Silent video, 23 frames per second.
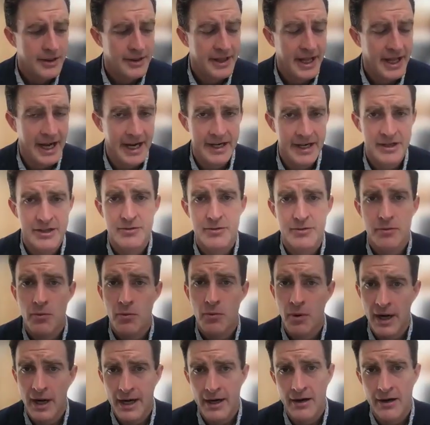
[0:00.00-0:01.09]
that is
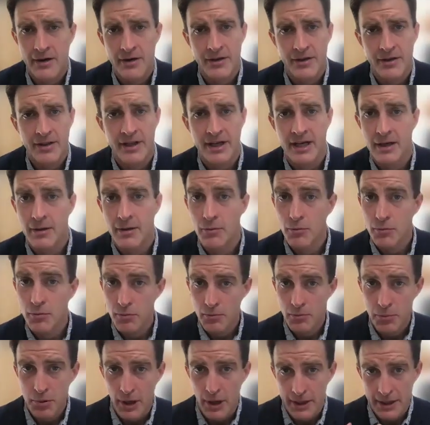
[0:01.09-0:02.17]
where the
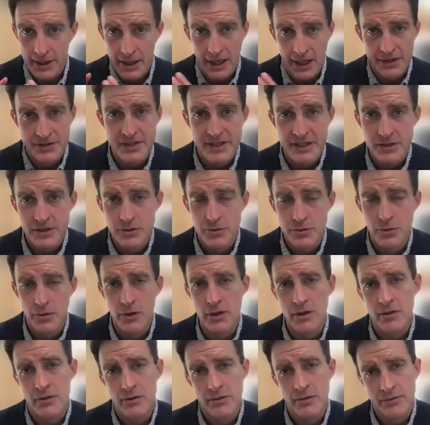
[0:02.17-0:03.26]
prognostic
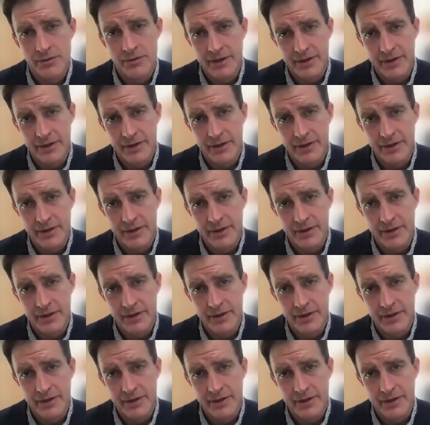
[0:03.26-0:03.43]
tool